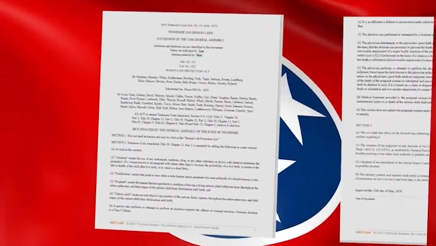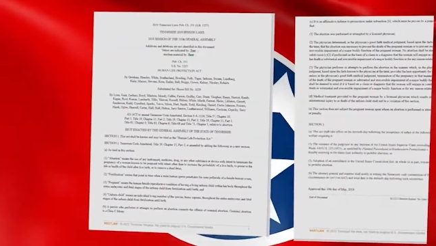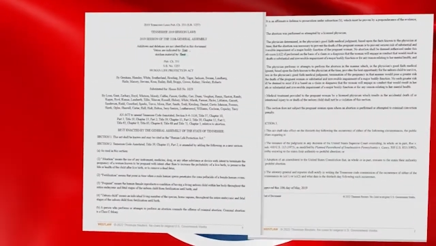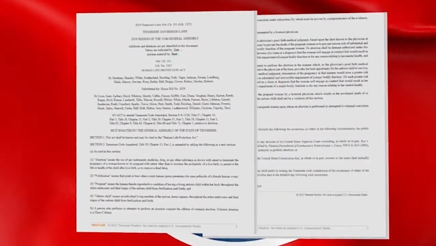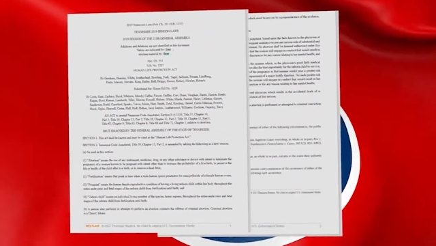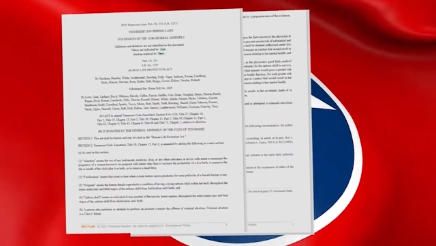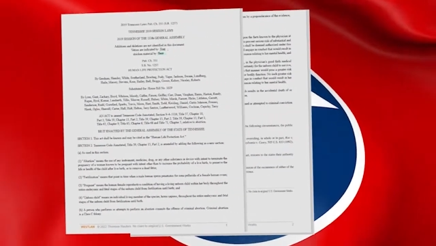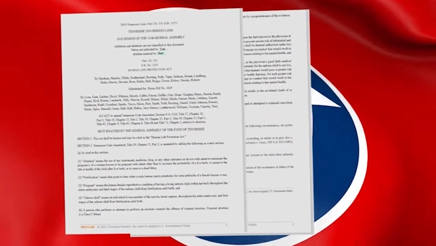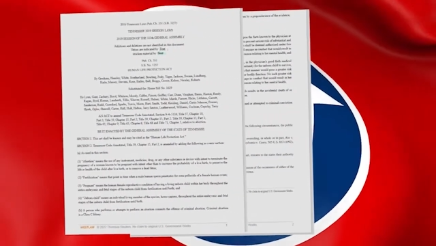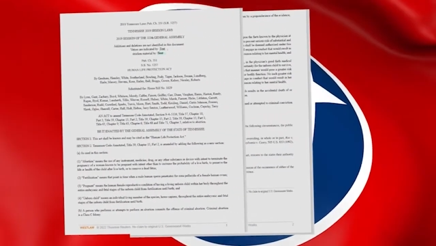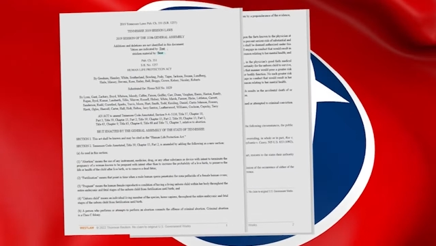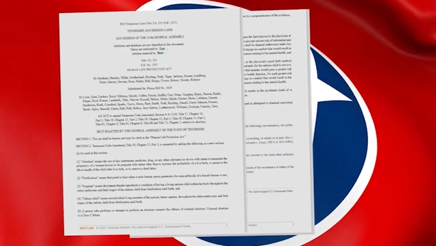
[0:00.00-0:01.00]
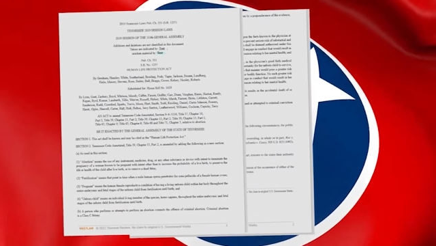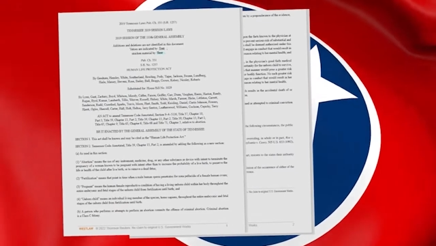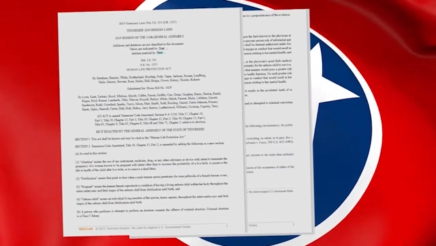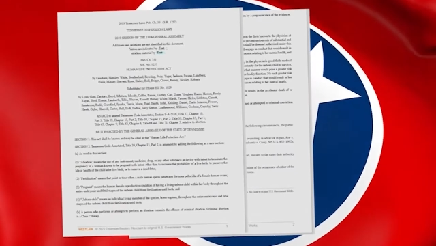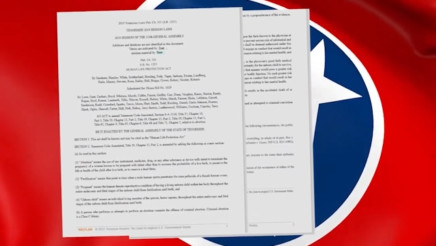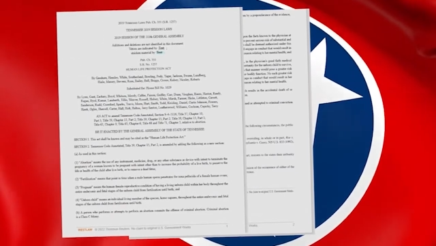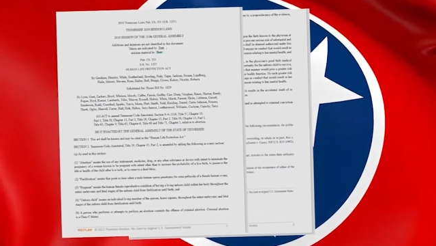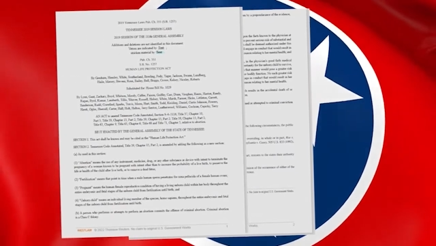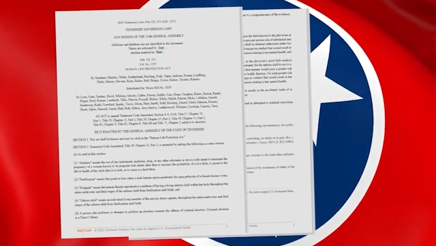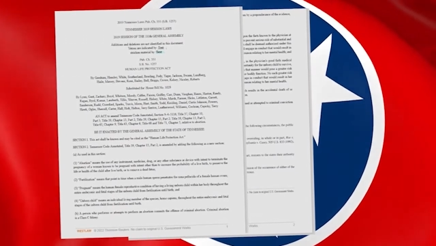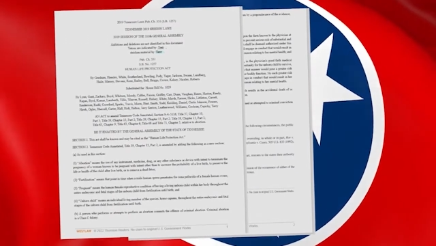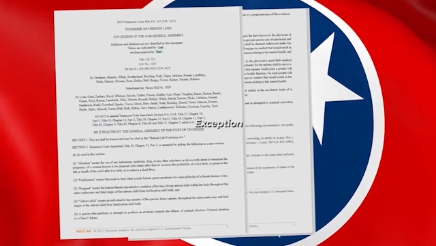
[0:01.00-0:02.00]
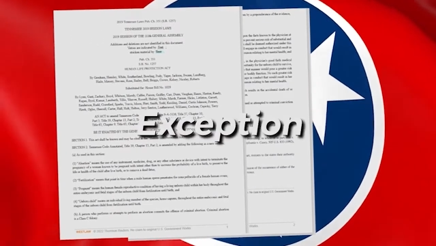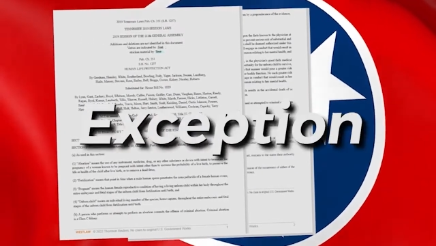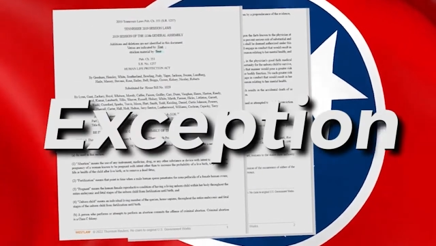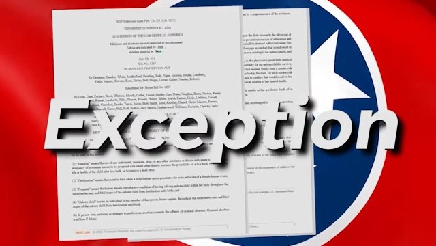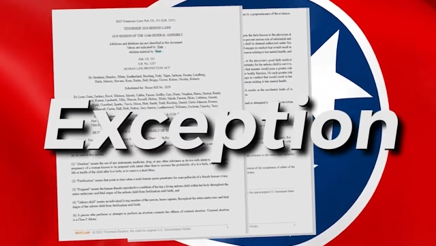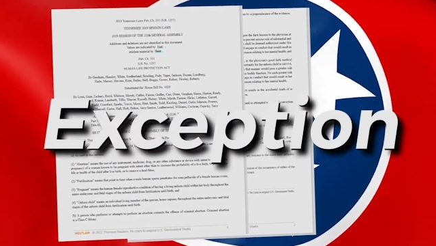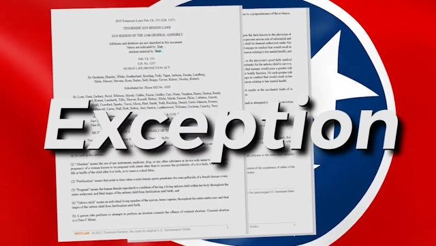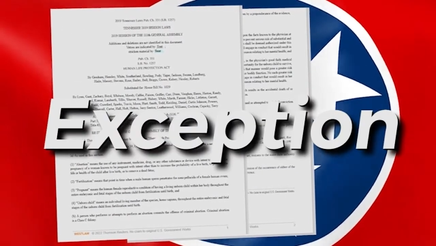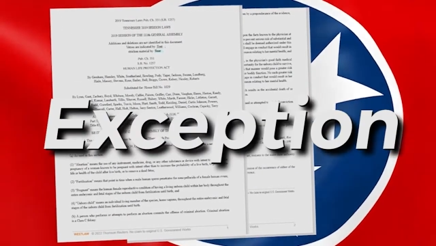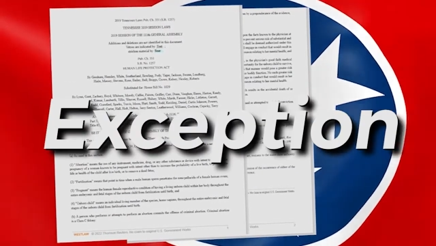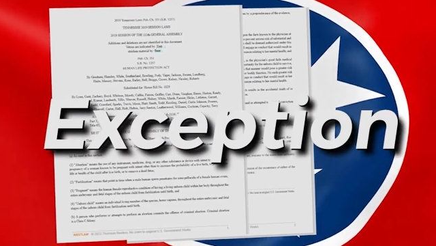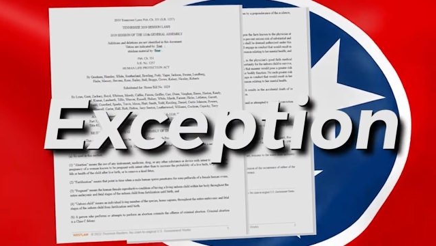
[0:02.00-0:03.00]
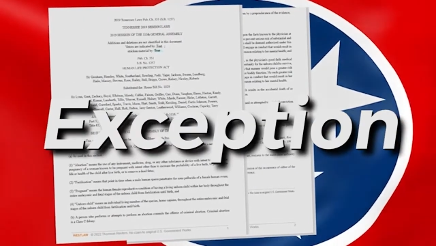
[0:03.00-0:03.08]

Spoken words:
(no speaker visible)